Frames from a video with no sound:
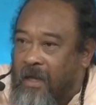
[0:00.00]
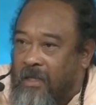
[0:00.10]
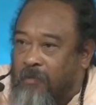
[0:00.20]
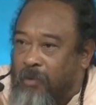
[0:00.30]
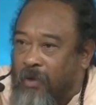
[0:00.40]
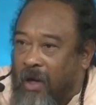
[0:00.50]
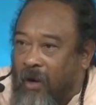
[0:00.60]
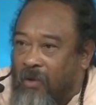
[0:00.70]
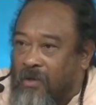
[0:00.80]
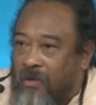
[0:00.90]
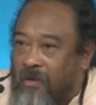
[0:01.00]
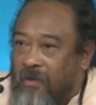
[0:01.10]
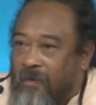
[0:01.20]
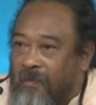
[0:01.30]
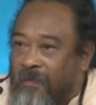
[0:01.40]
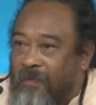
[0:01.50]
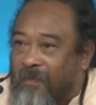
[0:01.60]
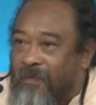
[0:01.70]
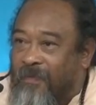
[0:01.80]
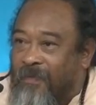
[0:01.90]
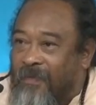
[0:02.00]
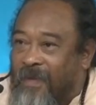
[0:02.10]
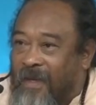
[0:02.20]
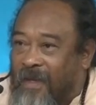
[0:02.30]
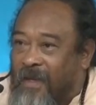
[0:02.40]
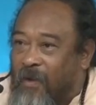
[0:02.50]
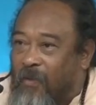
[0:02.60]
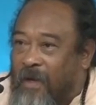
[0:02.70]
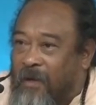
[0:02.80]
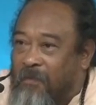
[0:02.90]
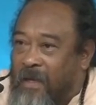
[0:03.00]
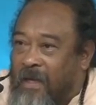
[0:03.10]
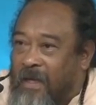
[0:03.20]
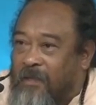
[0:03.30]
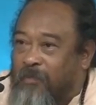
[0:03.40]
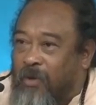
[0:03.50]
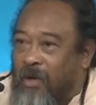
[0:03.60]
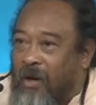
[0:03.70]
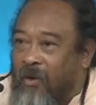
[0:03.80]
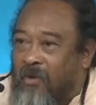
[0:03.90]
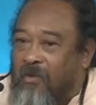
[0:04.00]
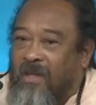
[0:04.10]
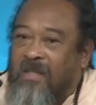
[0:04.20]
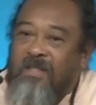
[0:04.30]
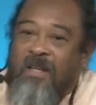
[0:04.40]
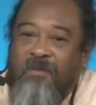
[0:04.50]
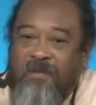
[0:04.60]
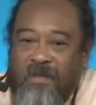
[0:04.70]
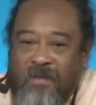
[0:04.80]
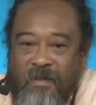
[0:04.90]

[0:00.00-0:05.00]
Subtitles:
gets pulled out. Yeah? When the me gets pulled out, what is left?